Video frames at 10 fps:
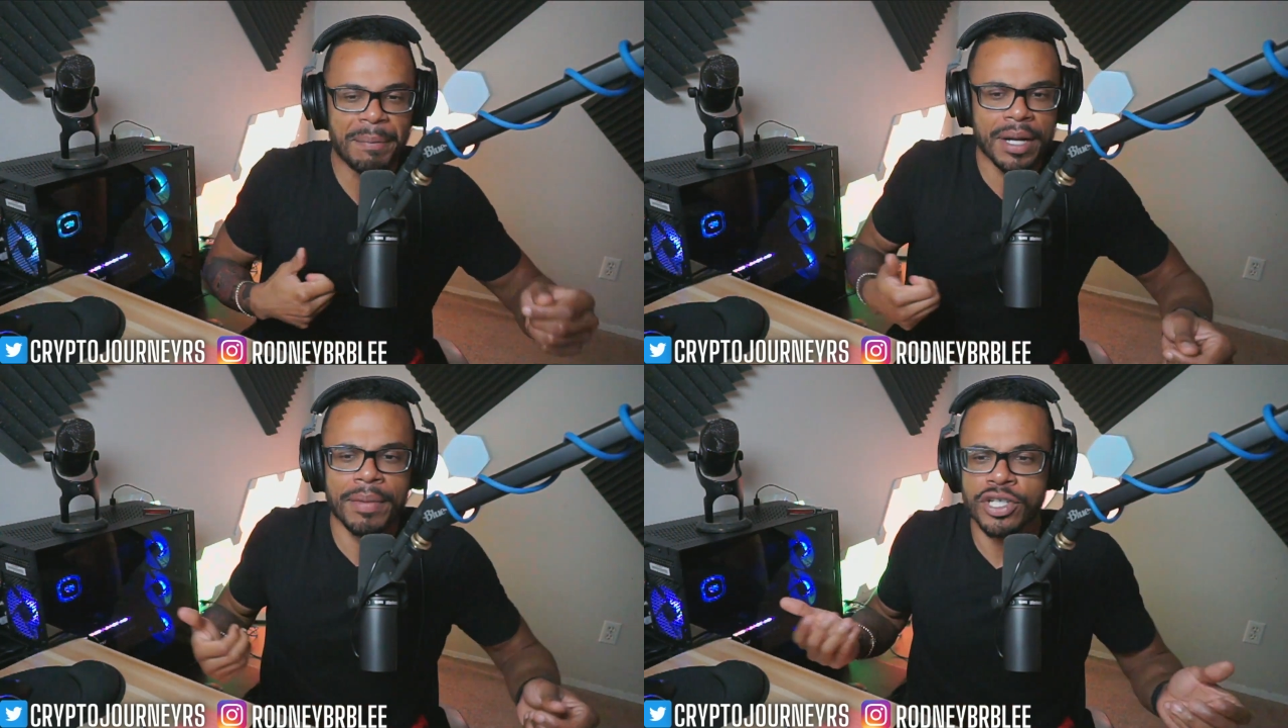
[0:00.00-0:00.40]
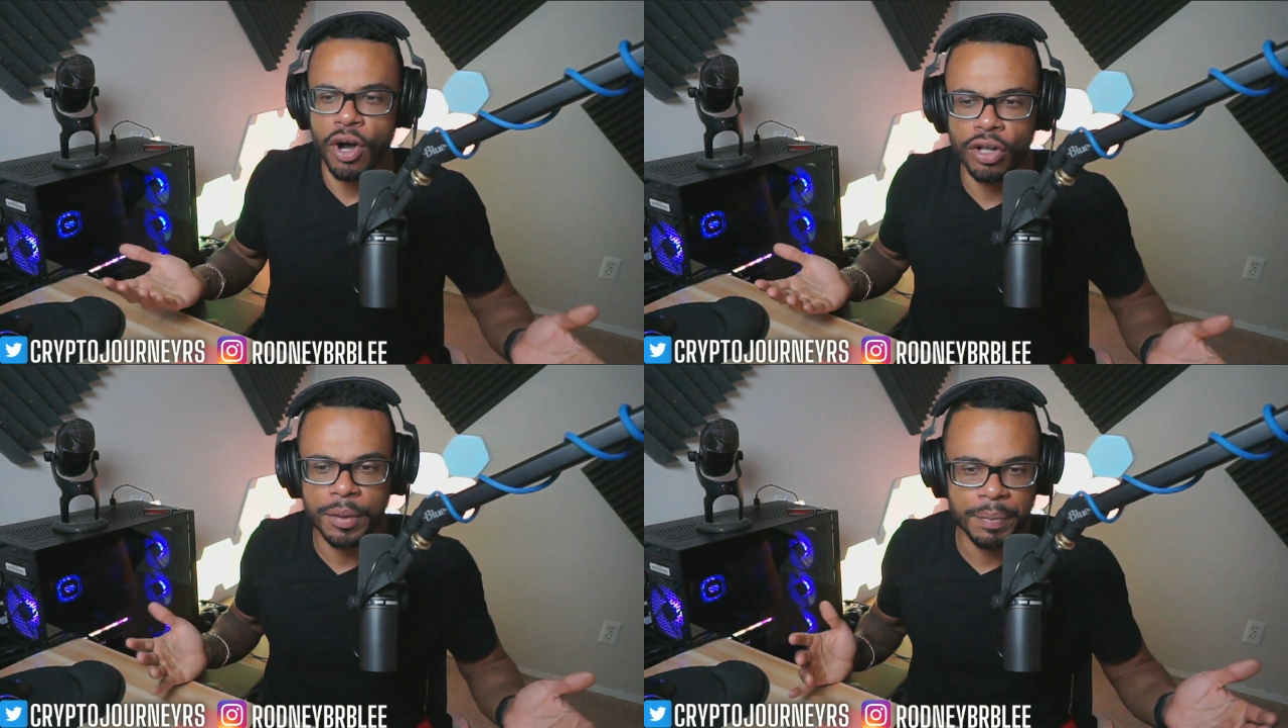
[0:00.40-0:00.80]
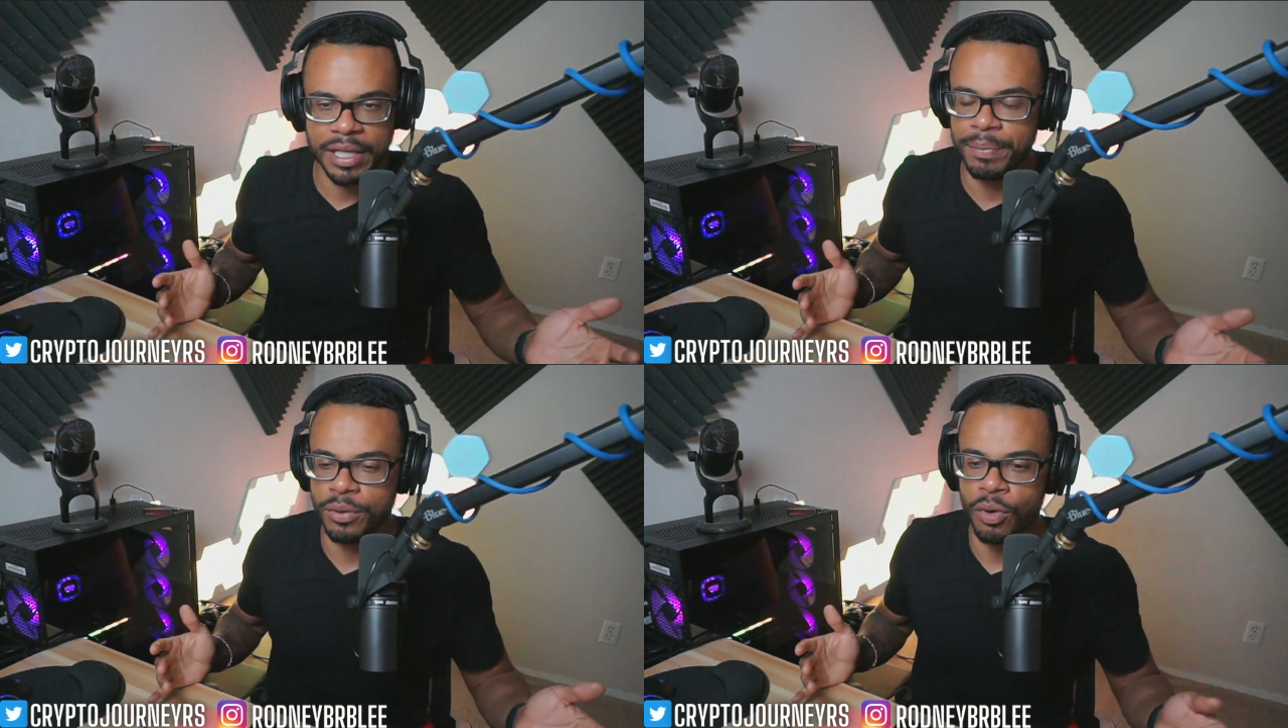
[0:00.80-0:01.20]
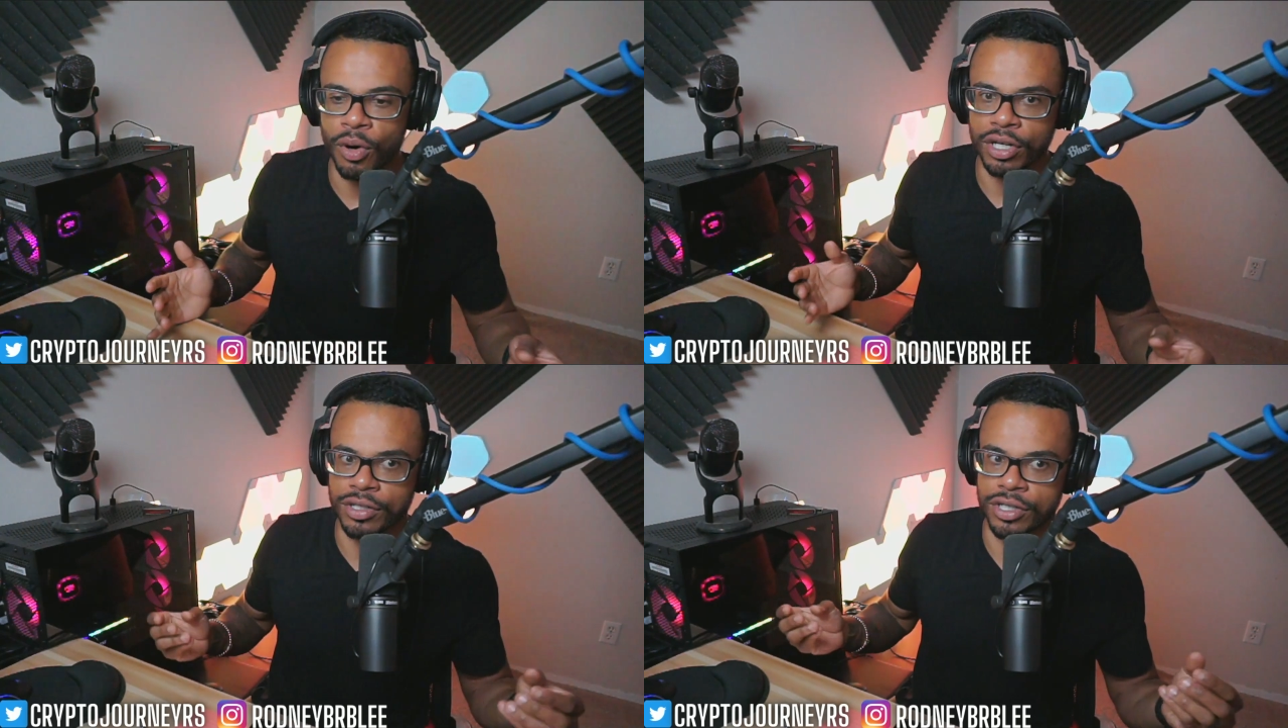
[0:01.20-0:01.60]
and pretty much all the people
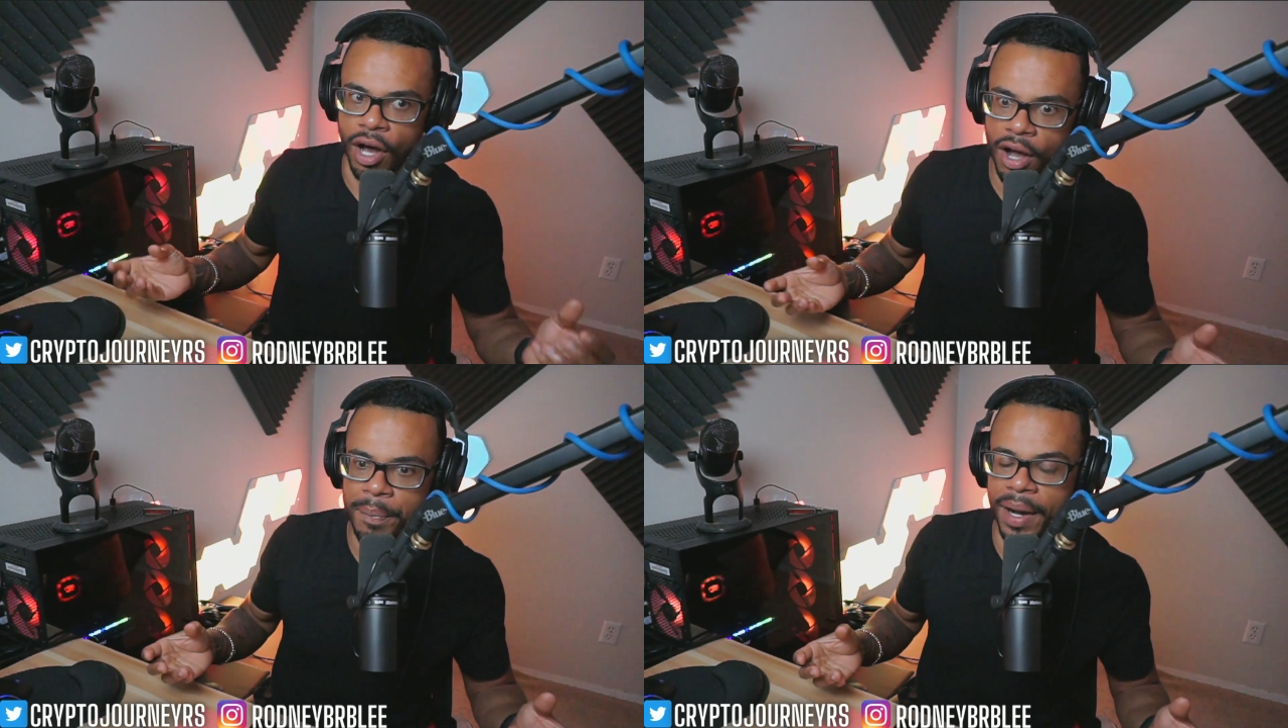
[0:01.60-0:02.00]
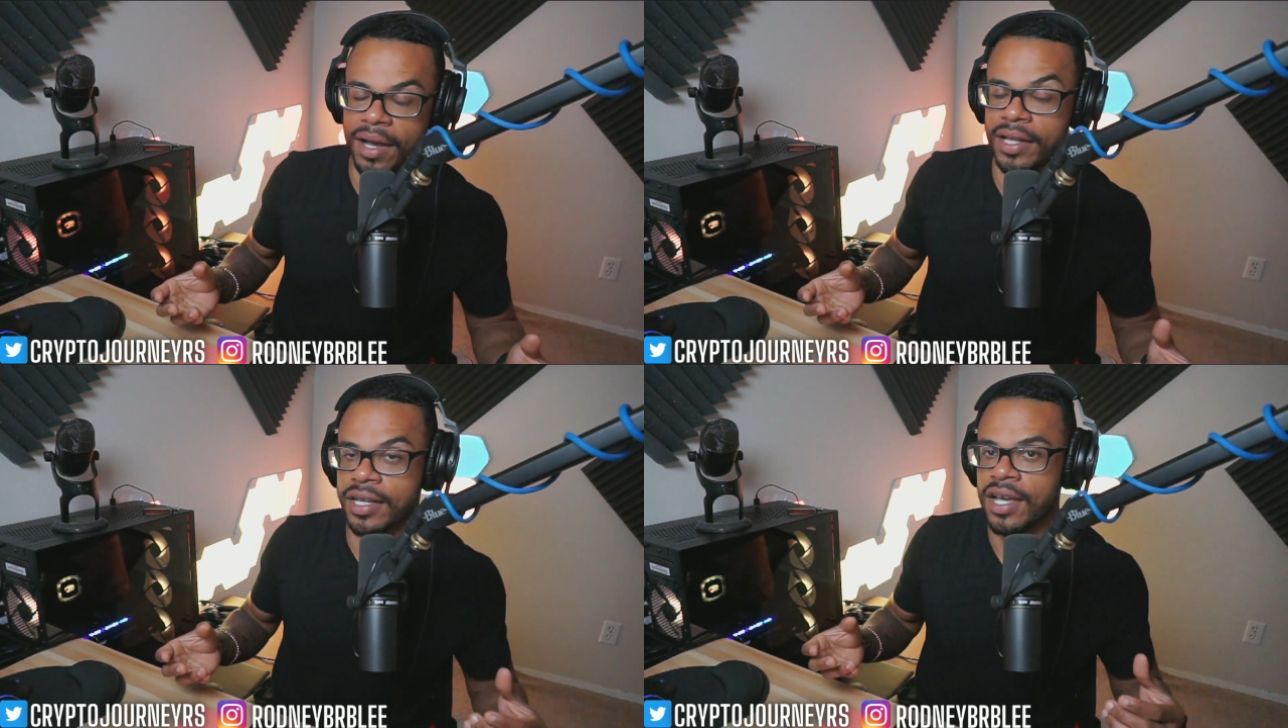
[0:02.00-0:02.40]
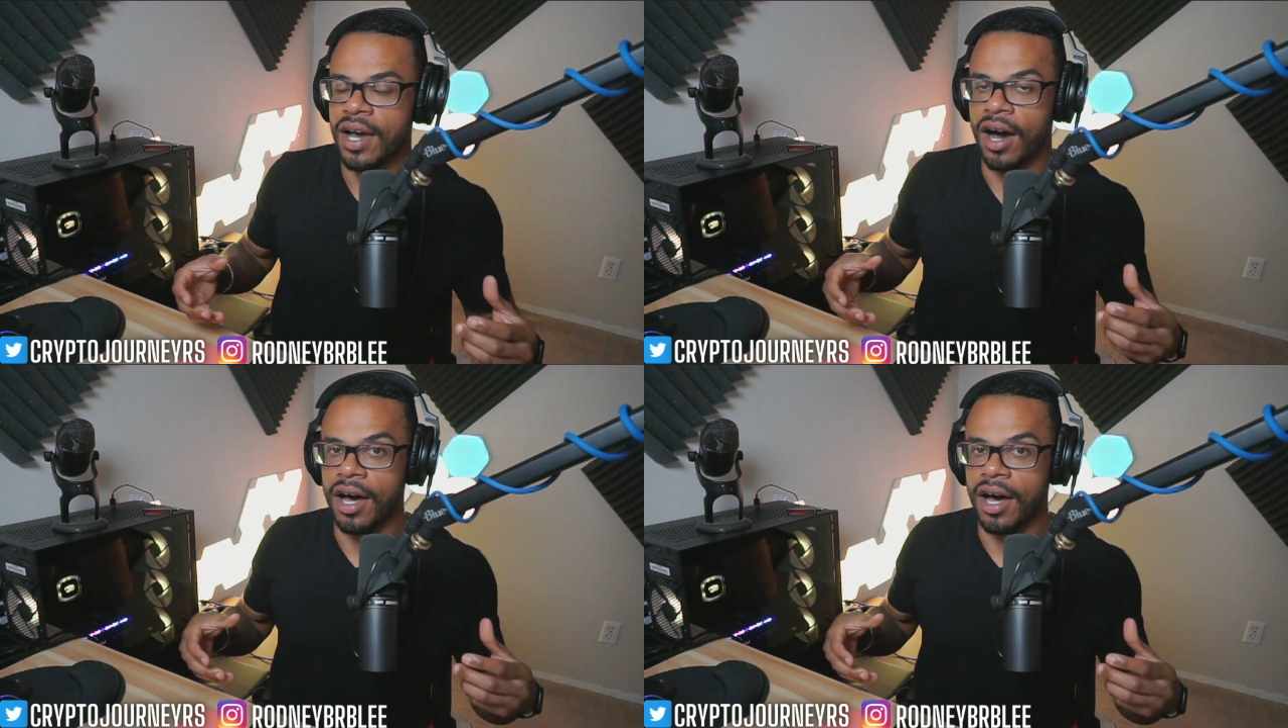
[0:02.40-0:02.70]
who are dogpiling